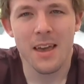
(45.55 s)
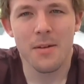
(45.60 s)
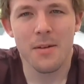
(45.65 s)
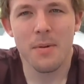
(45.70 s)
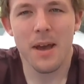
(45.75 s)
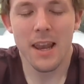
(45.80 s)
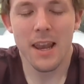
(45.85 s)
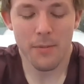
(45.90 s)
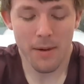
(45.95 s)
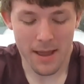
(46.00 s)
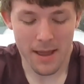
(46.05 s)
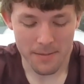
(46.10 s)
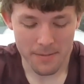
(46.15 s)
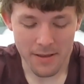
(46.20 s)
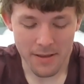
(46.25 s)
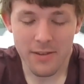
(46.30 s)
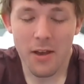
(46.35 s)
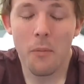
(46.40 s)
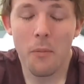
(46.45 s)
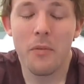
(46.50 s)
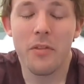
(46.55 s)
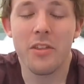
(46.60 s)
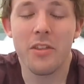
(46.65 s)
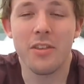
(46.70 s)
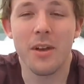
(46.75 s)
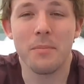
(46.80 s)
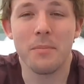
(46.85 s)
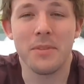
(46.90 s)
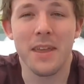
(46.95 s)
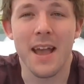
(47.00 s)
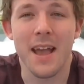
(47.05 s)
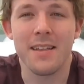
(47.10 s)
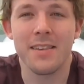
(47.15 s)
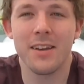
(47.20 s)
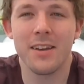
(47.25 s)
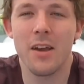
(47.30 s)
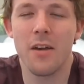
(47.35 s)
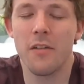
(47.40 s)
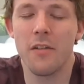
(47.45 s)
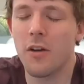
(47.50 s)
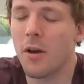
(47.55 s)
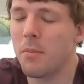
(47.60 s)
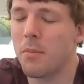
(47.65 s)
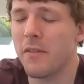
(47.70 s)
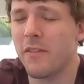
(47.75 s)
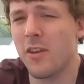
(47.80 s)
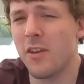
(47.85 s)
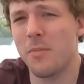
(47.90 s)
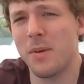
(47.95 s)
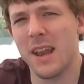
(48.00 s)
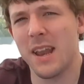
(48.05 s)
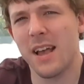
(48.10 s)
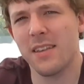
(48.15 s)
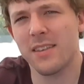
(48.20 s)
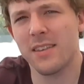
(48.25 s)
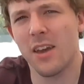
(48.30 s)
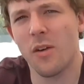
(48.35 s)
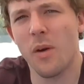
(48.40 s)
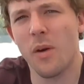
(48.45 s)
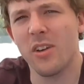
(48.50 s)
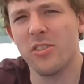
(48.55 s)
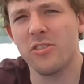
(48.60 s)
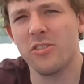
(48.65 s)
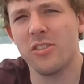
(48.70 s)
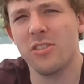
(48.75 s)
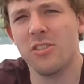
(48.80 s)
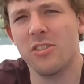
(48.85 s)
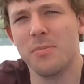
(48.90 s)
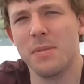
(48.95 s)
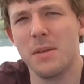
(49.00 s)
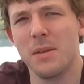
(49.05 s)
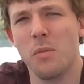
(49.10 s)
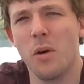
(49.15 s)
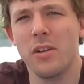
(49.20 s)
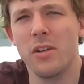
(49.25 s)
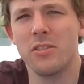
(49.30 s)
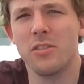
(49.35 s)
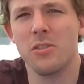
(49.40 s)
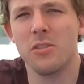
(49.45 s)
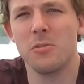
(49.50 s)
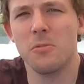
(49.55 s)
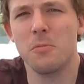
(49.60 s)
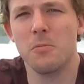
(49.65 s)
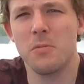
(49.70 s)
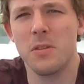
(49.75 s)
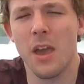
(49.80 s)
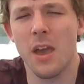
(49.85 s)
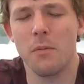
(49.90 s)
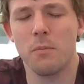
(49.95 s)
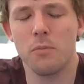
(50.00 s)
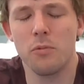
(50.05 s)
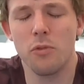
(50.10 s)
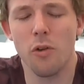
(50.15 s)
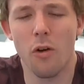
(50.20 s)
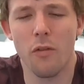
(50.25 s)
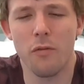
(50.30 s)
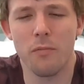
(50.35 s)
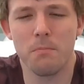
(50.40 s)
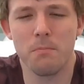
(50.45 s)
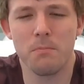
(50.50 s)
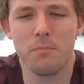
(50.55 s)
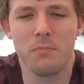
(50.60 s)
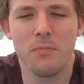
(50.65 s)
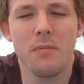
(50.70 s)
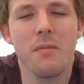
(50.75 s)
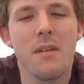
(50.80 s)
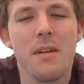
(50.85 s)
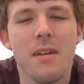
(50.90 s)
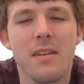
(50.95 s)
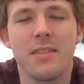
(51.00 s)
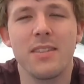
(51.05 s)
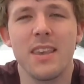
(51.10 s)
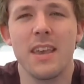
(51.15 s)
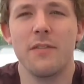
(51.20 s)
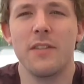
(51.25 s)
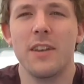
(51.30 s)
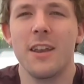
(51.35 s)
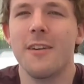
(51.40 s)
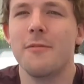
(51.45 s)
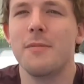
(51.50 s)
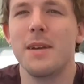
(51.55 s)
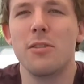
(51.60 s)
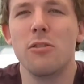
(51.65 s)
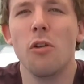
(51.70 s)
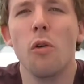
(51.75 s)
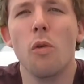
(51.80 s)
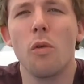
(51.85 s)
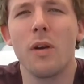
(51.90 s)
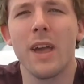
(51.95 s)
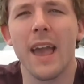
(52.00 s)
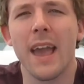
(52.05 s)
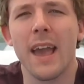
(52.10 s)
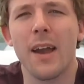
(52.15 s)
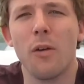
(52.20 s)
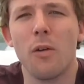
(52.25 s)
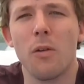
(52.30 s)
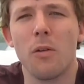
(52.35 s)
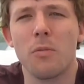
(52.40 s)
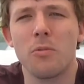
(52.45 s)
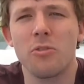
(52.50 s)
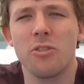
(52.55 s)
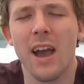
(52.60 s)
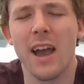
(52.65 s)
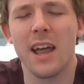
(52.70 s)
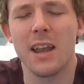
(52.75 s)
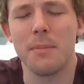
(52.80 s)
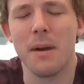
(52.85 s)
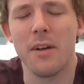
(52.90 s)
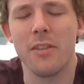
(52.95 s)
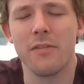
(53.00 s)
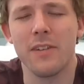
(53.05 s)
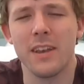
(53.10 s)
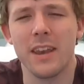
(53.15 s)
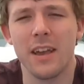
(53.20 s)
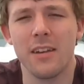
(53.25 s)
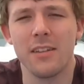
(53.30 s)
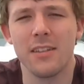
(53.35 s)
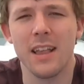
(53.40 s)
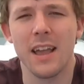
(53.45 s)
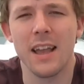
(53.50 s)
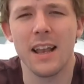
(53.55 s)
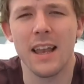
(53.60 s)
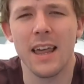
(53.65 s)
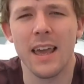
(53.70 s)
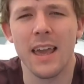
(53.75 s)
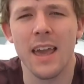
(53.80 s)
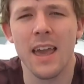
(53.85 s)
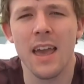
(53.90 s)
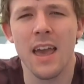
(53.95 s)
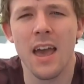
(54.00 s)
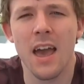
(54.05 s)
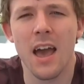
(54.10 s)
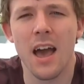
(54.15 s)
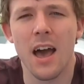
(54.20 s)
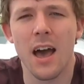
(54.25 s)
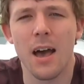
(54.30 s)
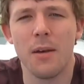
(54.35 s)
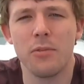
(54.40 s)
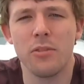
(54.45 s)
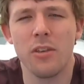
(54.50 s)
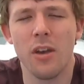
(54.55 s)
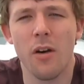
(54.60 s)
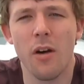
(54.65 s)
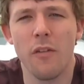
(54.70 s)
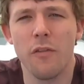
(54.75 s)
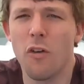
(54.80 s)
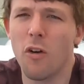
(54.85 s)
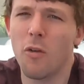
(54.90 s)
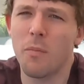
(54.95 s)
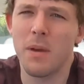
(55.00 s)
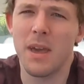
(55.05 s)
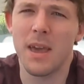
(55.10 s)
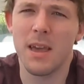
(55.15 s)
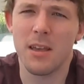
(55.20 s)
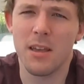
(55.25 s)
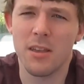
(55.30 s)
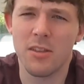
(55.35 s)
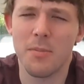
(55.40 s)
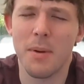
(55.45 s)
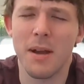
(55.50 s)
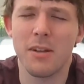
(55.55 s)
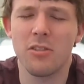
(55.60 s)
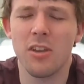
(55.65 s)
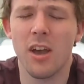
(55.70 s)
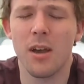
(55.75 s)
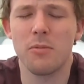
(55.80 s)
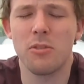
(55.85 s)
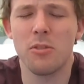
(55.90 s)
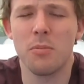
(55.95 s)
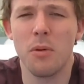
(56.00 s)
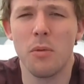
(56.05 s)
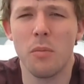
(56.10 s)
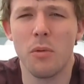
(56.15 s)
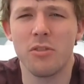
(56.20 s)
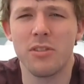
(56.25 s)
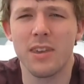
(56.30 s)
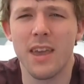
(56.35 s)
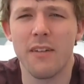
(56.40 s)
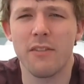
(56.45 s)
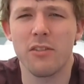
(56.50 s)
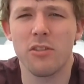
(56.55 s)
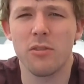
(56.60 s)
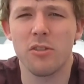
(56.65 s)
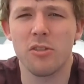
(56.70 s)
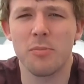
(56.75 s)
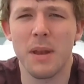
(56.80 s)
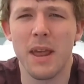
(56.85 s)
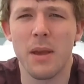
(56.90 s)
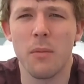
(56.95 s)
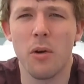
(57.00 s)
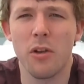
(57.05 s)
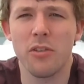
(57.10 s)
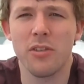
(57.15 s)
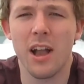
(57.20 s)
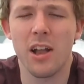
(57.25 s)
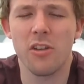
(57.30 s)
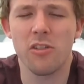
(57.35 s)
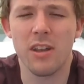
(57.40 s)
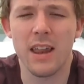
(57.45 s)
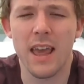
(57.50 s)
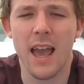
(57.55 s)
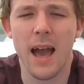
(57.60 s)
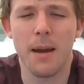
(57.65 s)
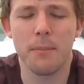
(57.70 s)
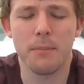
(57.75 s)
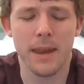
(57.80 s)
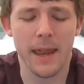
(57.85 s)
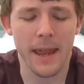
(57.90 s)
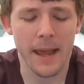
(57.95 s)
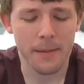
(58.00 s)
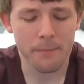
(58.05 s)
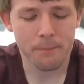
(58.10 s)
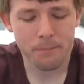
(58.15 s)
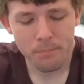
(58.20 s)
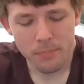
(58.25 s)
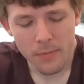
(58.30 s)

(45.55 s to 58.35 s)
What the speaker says: But anyway, let's go on with this update. I know a couple of you have been asking questions, have been wanting to, sort of see a video of me talking or chatting about the videos lately. So I thought it's about time to put one together to explain what's actually happening.